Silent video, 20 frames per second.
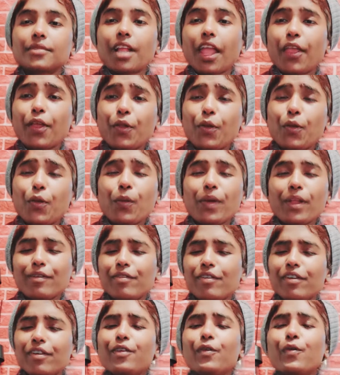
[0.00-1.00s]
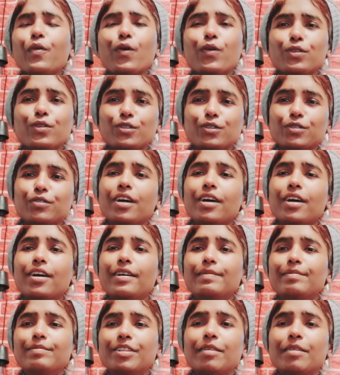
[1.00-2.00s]
Whenever you go to
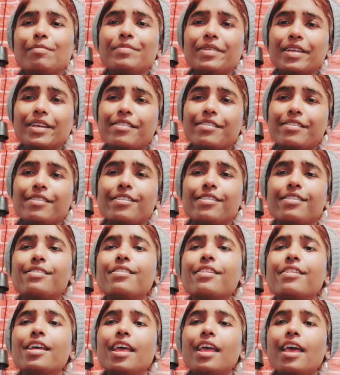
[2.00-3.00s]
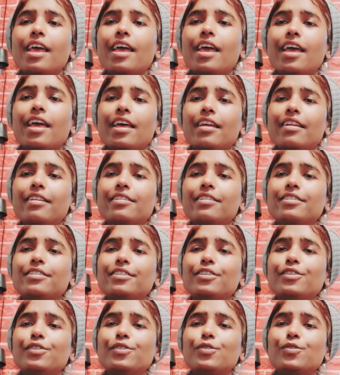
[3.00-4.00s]
some places and
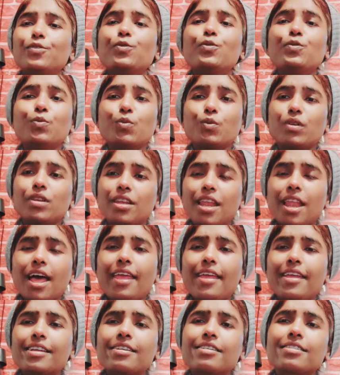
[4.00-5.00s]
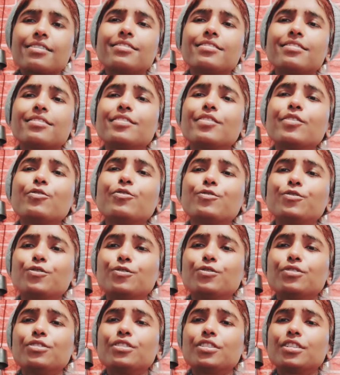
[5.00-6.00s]
you don't like the
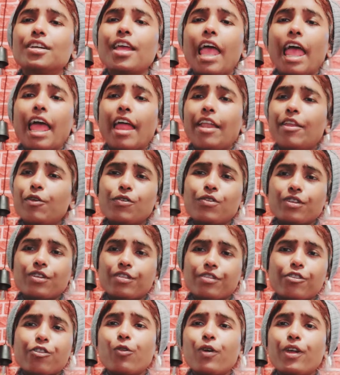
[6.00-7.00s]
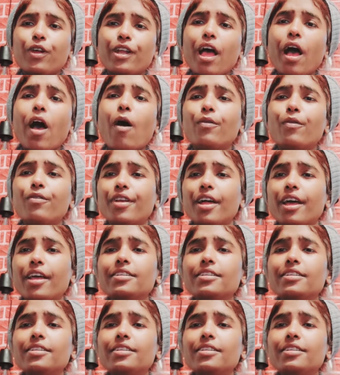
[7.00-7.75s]
food and you just throw it out, right?